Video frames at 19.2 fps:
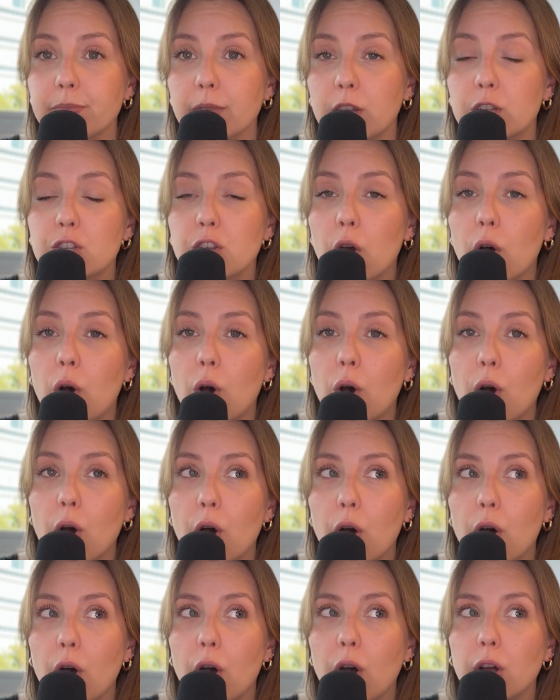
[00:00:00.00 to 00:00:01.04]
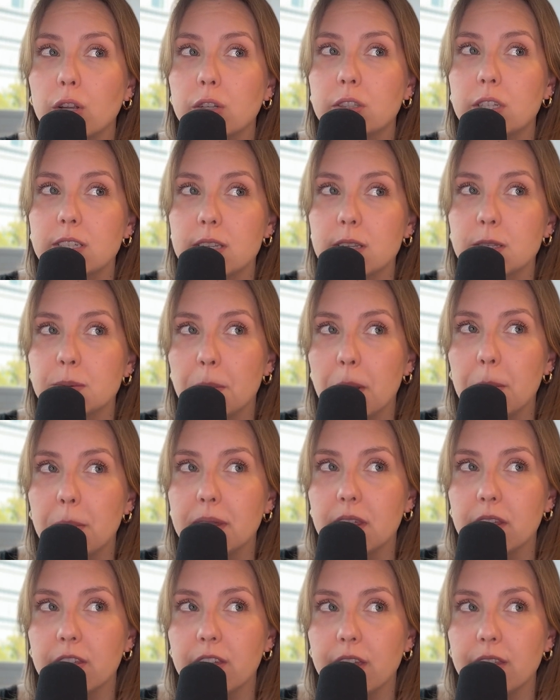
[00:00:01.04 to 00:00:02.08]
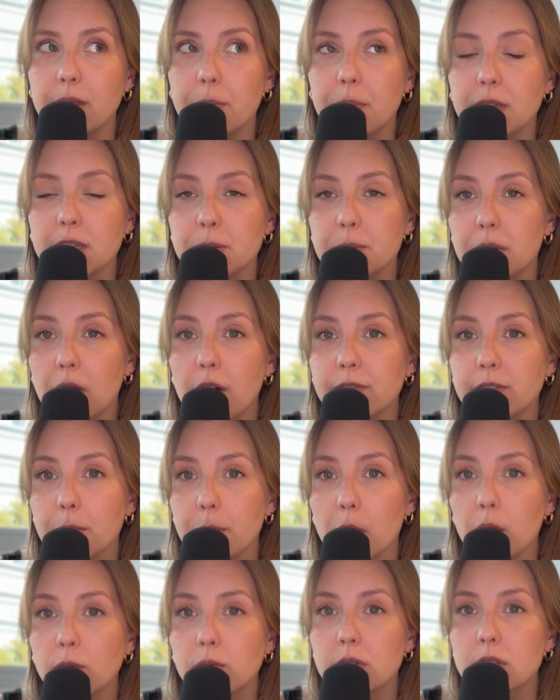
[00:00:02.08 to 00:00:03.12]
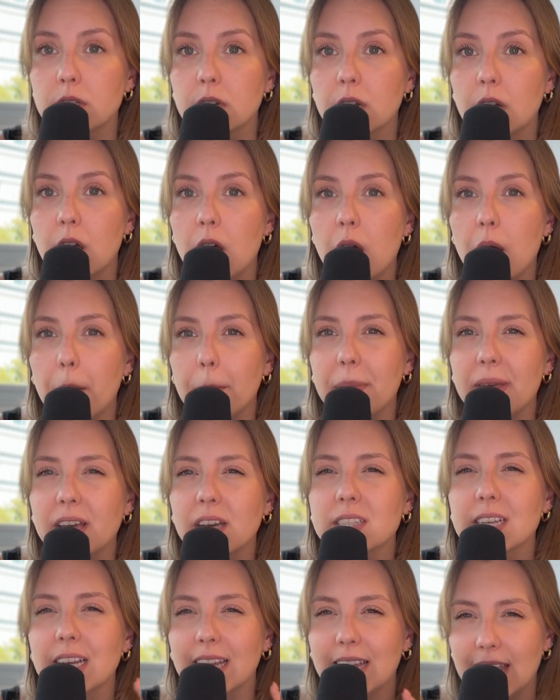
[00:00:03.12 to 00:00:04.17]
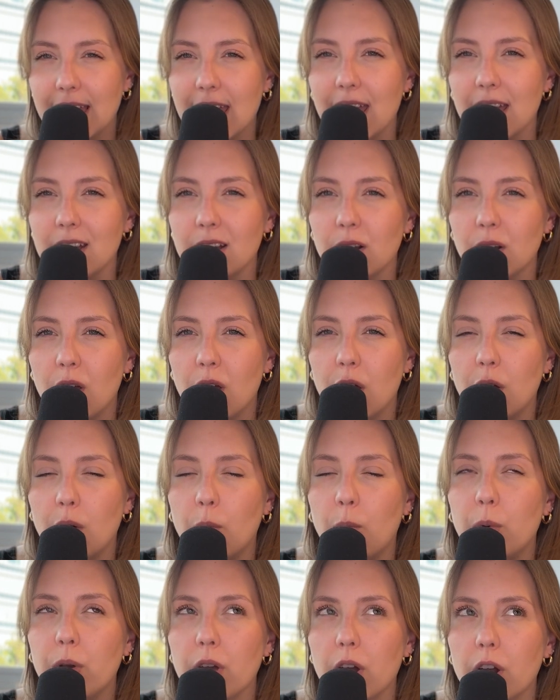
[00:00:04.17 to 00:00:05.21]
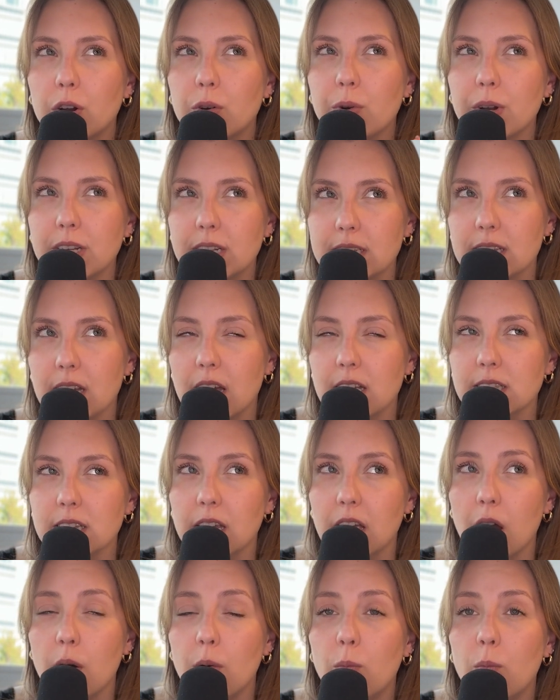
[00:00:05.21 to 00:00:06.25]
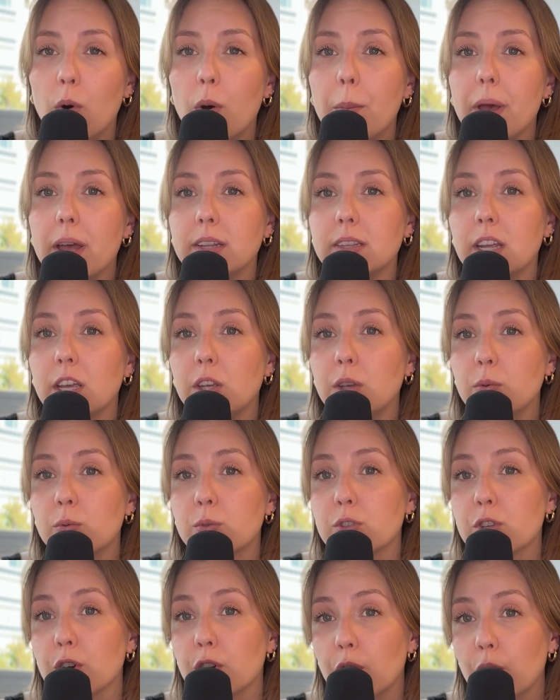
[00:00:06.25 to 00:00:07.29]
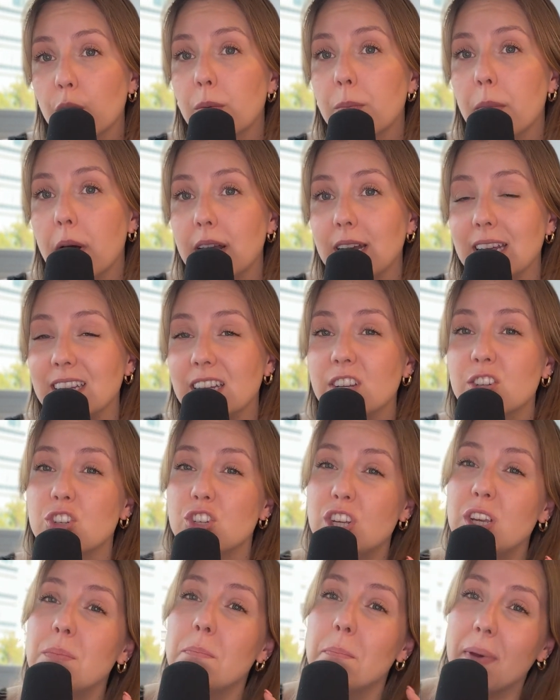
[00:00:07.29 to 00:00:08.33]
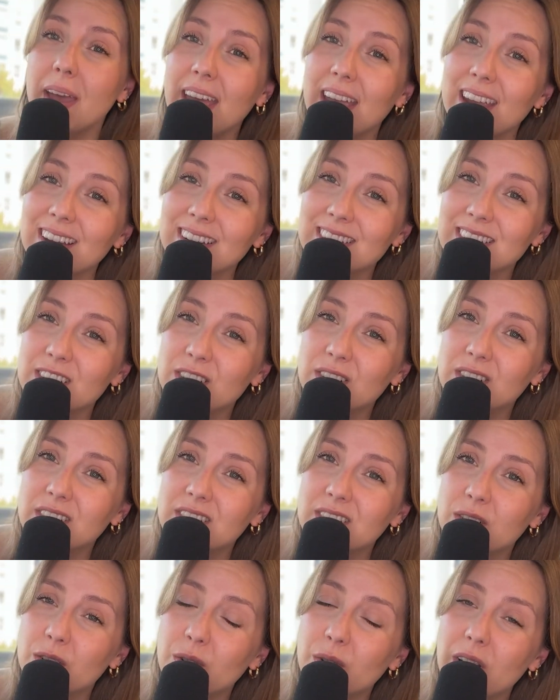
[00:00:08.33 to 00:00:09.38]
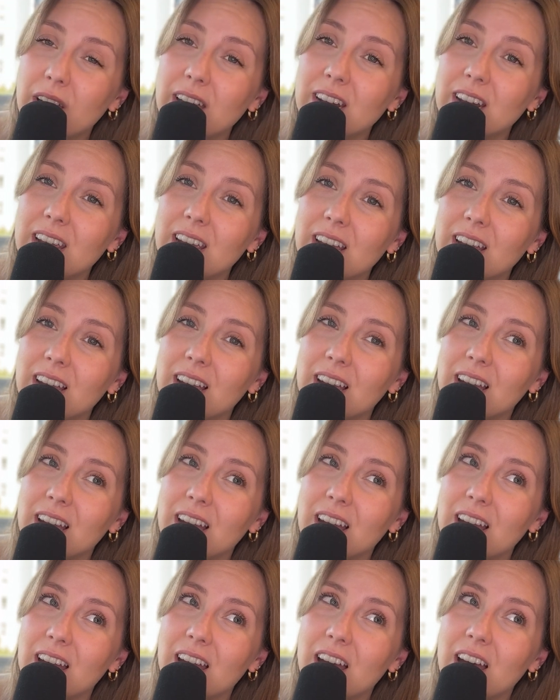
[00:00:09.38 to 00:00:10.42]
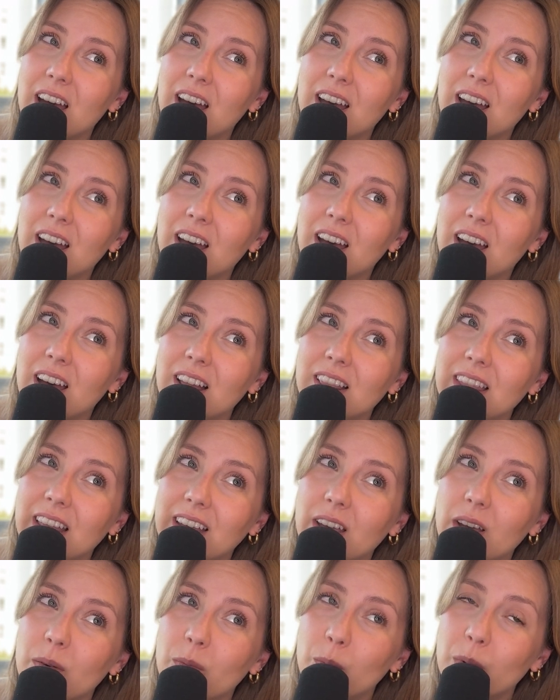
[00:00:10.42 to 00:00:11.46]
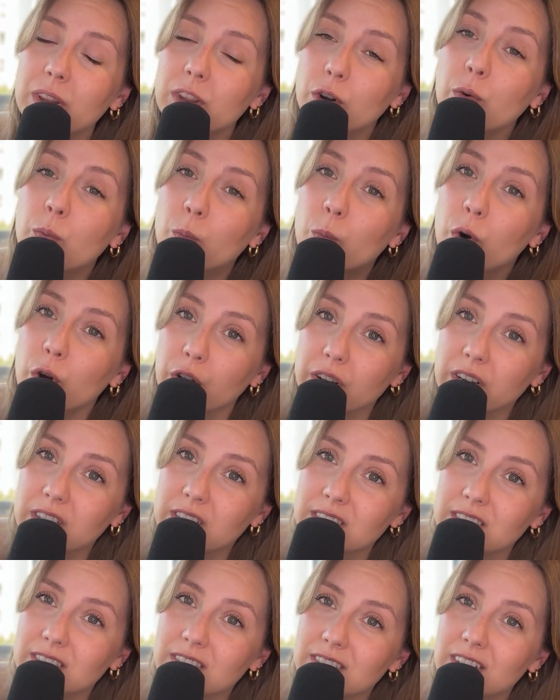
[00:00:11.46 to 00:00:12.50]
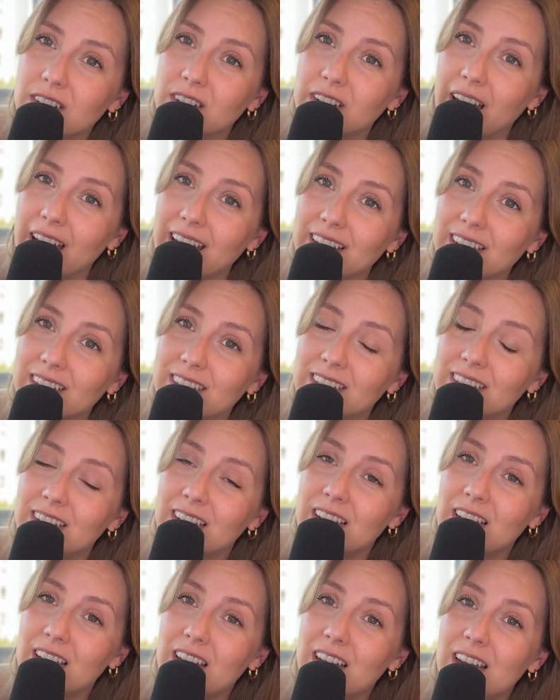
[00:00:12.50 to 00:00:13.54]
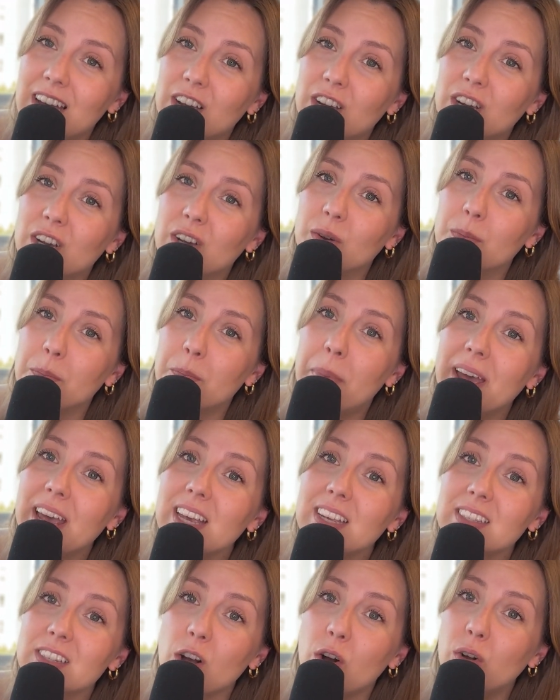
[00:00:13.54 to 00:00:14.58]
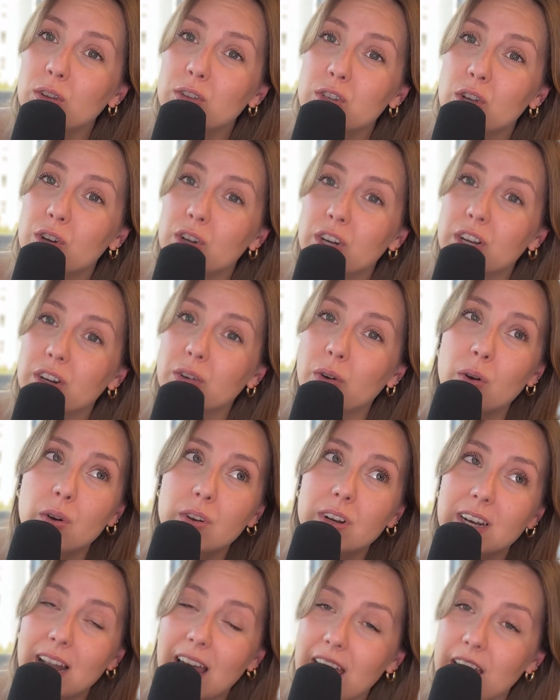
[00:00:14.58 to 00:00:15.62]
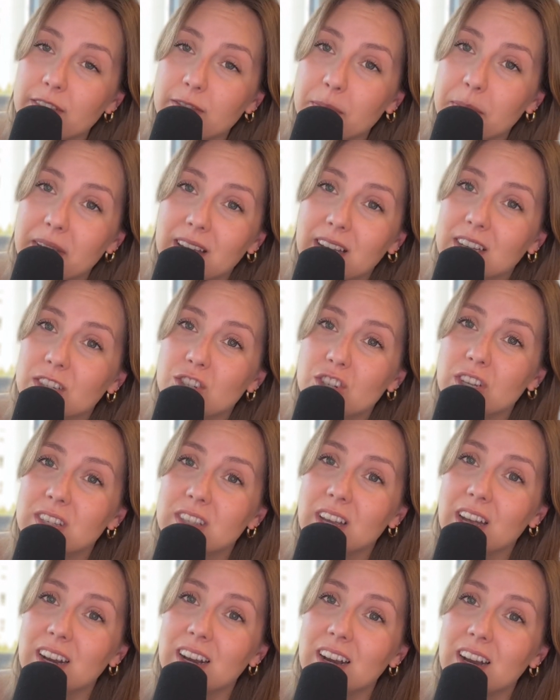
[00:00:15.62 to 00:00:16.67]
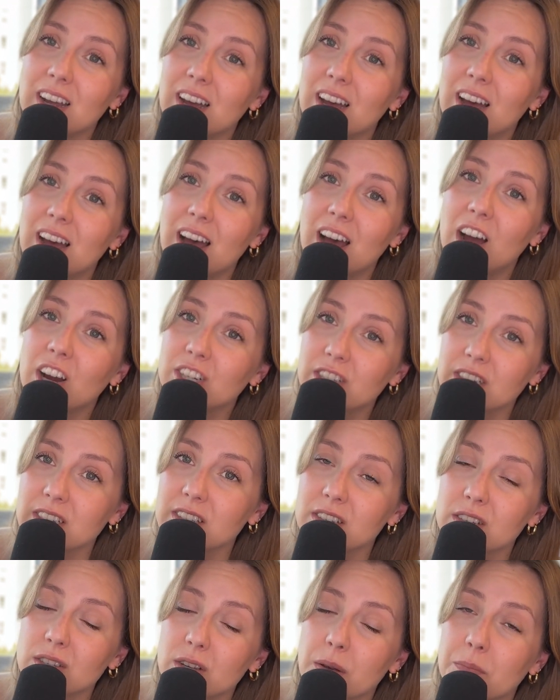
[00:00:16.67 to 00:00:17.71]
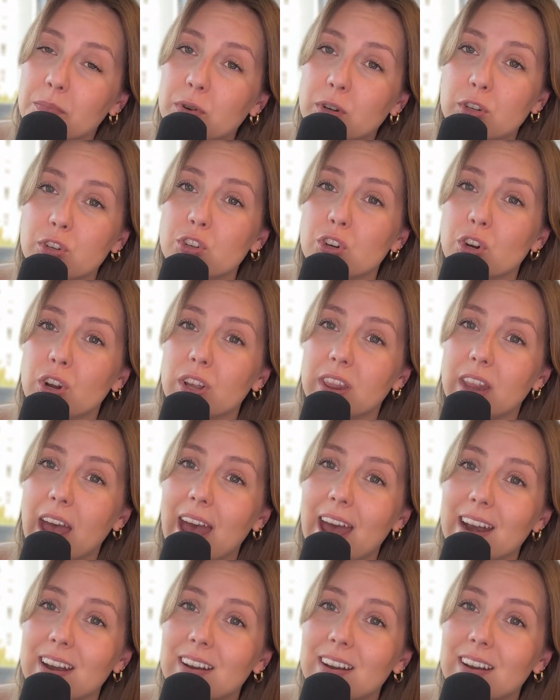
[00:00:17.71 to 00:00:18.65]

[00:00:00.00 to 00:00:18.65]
So this is maybe the thing that pissed me off the most, because again, we are criticizing a woman that used her own money that she made creating, like, with her work, okay, based also on her own life, because she's an artist. So I'm pretty sure that,